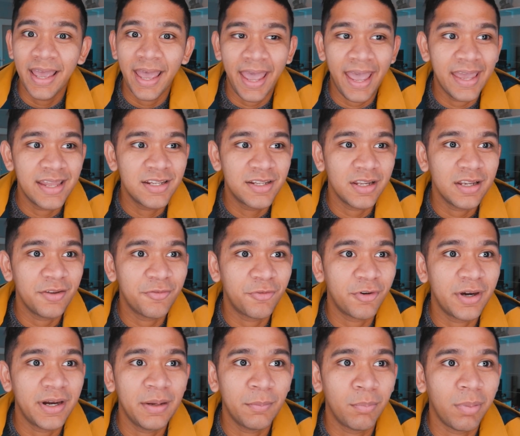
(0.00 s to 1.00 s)
and
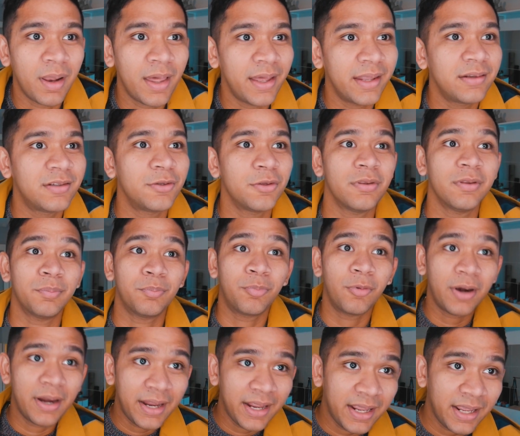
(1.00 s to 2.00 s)
delivering blood to the
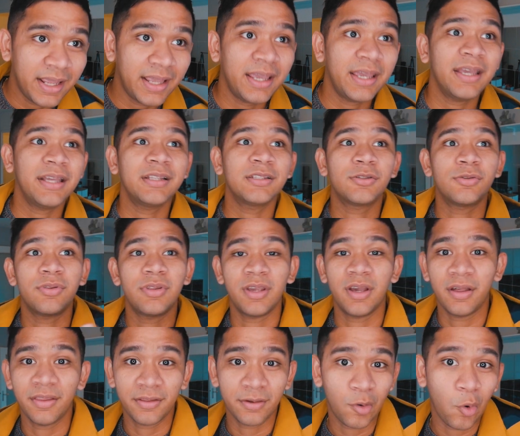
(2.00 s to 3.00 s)
brain, to the
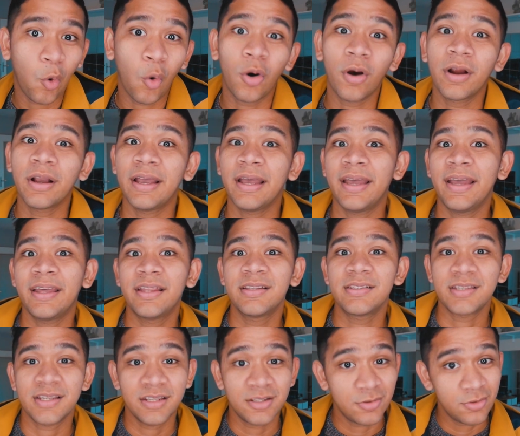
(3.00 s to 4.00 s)
other
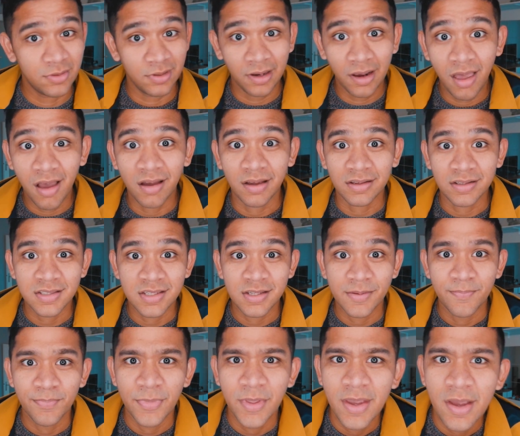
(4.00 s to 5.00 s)
organs, and to the lungs
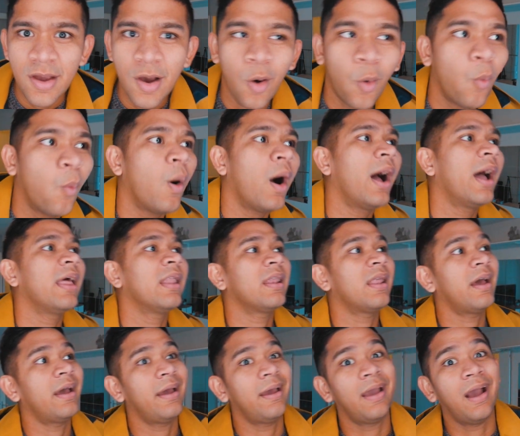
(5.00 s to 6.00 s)

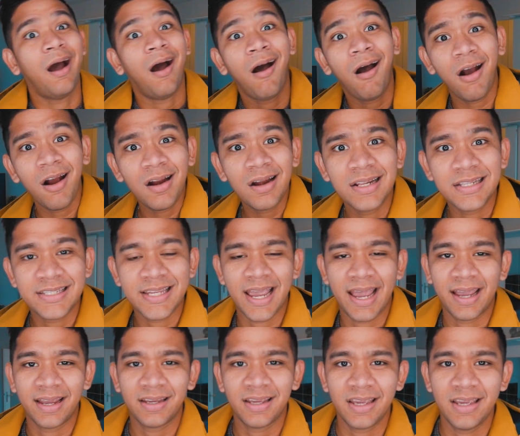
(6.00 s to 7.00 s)
while a heart
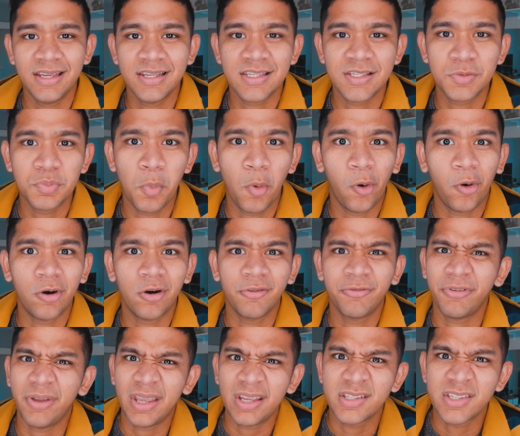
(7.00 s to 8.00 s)
attack is more
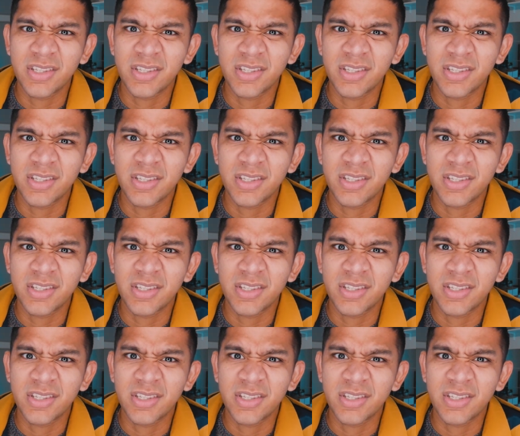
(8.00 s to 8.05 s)
of a